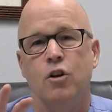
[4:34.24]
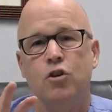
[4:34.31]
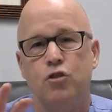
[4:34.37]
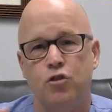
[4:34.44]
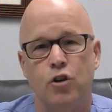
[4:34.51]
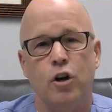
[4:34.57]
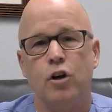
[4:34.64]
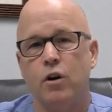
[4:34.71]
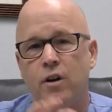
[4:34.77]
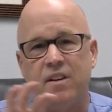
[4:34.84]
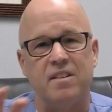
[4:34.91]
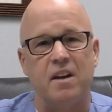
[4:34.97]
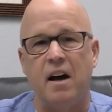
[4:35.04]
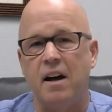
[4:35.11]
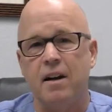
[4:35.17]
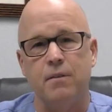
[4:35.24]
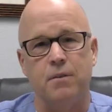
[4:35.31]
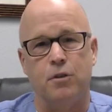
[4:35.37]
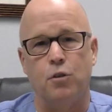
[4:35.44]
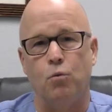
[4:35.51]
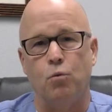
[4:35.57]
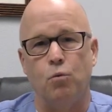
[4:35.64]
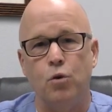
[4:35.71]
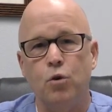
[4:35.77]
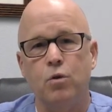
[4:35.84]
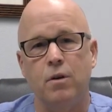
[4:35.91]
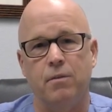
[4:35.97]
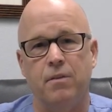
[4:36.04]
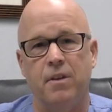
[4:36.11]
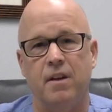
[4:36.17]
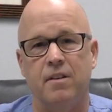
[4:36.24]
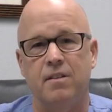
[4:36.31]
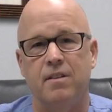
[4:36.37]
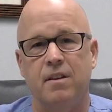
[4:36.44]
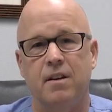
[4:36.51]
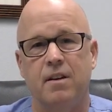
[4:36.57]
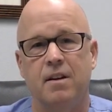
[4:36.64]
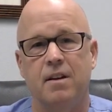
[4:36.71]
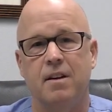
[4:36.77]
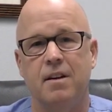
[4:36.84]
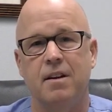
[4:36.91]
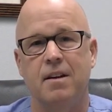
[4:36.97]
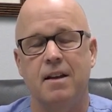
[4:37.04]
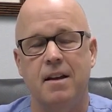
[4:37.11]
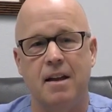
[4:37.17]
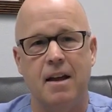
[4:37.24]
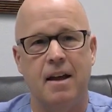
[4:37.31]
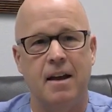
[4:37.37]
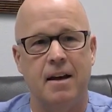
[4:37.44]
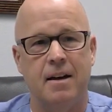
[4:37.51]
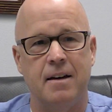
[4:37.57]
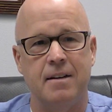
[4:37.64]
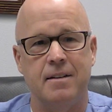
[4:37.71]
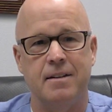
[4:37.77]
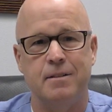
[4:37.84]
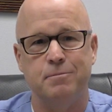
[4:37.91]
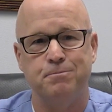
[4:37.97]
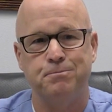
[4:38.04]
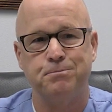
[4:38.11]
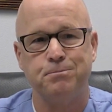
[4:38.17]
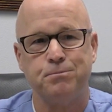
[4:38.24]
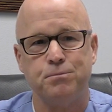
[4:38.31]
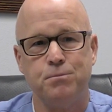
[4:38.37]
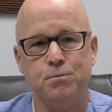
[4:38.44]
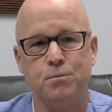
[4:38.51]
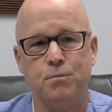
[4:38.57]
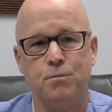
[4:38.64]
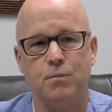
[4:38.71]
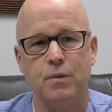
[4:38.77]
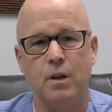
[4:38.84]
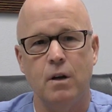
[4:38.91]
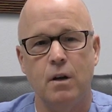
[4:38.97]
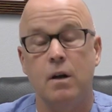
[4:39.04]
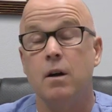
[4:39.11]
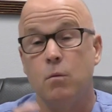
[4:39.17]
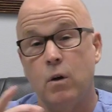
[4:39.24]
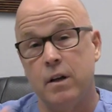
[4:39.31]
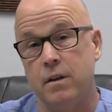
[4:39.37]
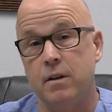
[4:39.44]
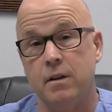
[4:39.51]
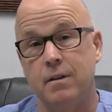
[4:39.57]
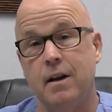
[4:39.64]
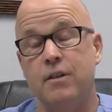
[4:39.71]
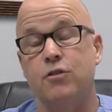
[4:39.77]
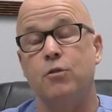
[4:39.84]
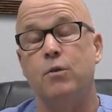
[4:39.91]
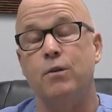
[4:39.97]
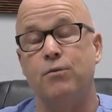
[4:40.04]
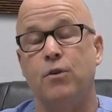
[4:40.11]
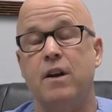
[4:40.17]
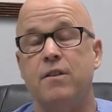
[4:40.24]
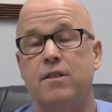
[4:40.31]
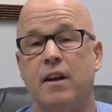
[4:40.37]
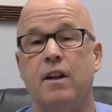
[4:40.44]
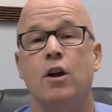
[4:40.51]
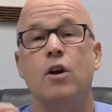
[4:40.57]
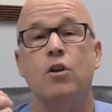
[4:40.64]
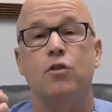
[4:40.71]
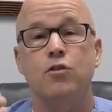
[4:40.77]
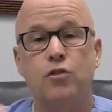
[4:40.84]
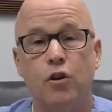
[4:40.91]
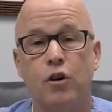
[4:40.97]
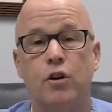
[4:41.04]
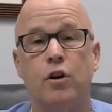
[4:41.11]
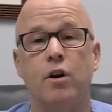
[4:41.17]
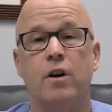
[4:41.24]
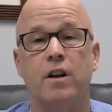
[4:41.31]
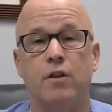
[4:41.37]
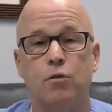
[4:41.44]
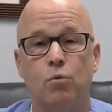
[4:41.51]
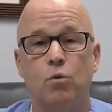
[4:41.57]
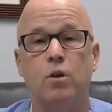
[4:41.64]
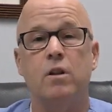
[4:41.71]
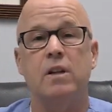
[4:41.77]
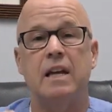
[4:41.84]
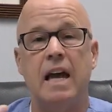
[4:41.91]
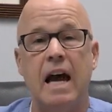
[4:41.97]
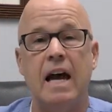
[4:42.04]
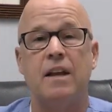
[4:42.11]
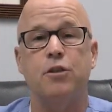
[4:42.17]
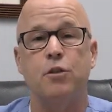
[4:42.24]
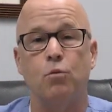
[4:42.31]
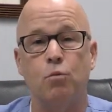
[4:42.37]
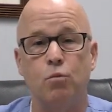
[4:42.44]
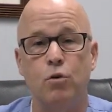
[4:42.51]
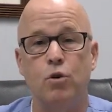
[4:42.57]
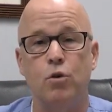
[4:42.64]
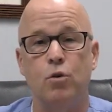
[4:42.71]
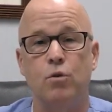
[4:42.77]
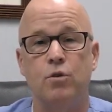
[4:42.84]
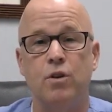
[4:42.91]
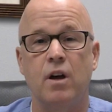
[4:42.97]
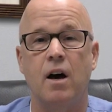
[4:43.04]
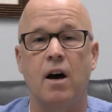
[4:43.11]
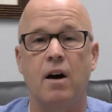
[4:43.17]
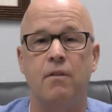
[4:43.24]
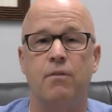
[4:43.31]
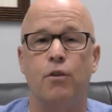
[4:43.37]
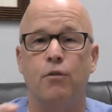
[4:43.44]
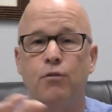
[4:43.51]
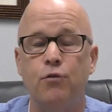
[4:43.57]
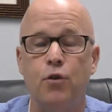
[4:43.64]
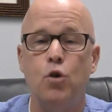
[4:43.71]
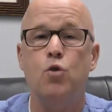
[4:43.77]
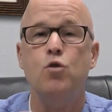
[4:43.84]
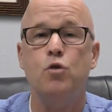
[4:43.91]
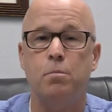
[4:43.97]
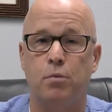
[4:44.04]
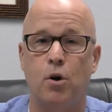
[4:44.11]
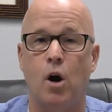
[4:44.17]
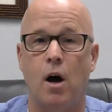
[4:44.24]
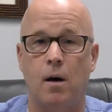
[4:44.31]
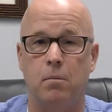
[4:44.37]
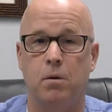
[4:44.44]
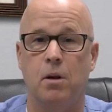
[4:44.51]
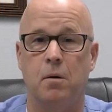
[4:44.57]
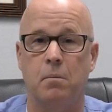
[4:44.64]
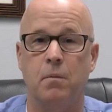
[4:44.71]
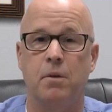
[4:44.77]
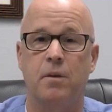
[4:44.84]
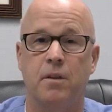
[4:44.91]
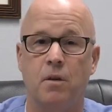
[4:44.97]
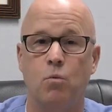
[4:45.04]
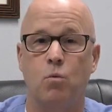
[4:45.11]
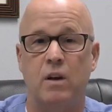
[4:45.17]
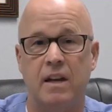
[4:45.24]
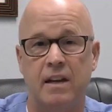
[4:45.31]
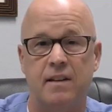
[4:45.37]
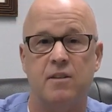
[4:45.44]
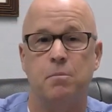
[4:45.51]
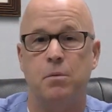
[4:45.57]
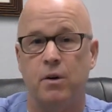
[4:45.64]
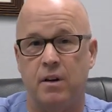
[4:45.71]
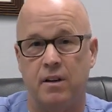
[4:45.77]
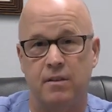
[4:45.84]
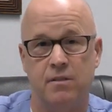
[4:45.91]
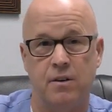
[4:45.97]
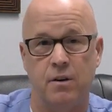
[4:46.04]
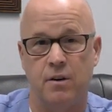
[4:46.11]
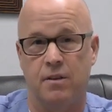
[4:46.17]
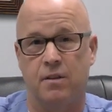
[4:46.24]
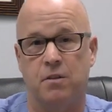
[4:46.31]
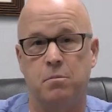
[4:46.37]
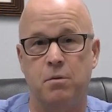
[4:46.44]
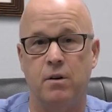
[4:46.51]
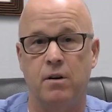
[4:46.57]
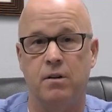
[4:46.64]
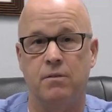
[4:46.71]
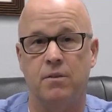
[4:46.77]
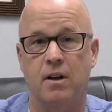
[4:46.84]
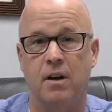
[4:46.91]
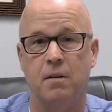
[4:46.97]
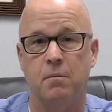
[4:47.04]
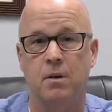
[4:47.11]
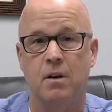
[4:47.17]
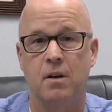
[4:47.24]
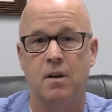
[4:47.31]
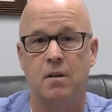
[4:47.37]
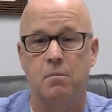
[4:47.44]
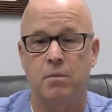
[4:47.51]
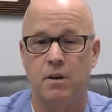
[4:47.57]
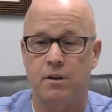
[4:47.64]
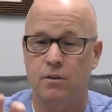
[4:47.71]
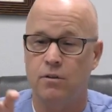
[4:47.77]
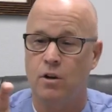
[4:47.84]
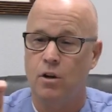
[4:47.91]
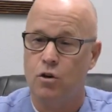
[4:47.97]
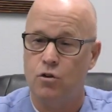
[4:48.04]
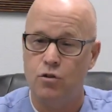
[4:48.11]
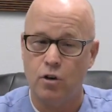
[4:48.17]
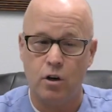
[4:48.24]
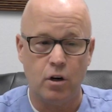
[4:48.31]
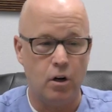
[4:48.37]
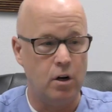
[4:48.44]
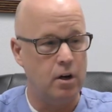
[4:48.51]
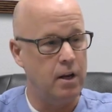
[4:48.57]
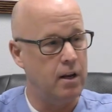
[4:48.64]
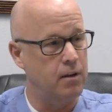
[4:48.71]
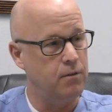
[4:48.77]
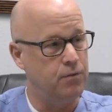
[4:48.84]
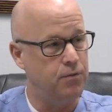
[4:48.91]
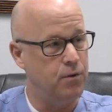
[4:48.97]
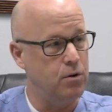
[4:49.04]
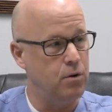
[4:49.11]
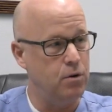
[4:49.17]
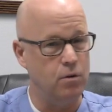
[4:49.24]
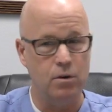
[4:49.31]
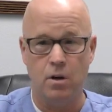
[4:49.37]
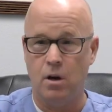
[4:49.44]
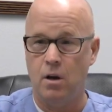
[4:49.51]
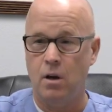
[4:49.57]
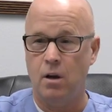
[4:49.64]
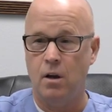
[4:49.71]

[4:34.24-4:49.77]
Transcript: Sugar is kind of at the root of this. And anyway, I should rephrase that. Sugar is really at the root of the food problem that we experience during this period of time because sugar and food